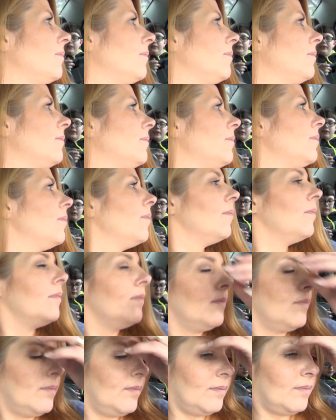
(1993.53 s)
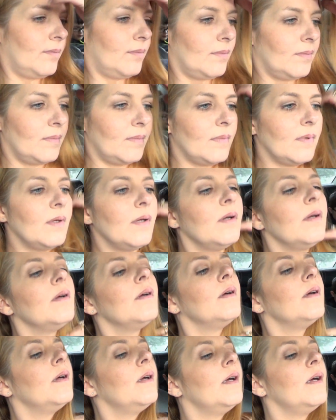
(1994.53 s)
641 miles, 9 hours,
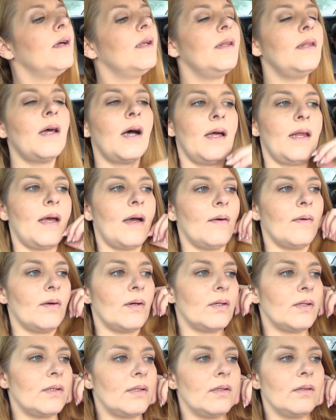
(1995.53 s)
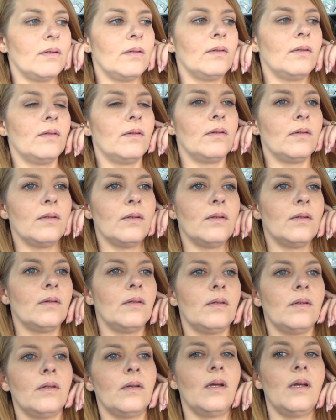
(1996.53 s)
27 minutes. 9 hours. It's home at
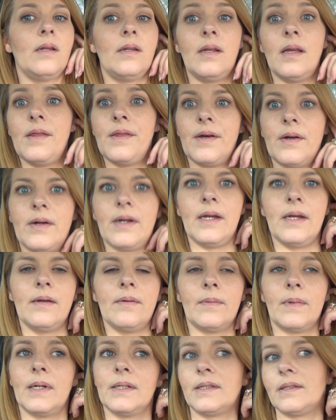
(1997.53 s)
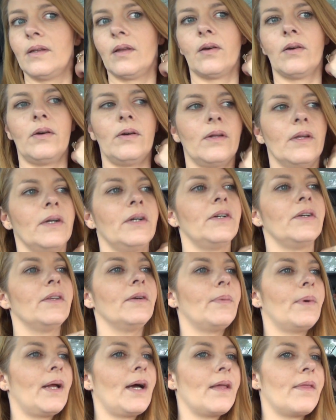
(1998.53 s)
10:30. 10:30. Well, that's a little earlier
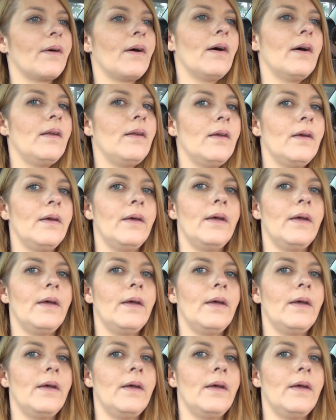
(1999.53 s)
than what I thought.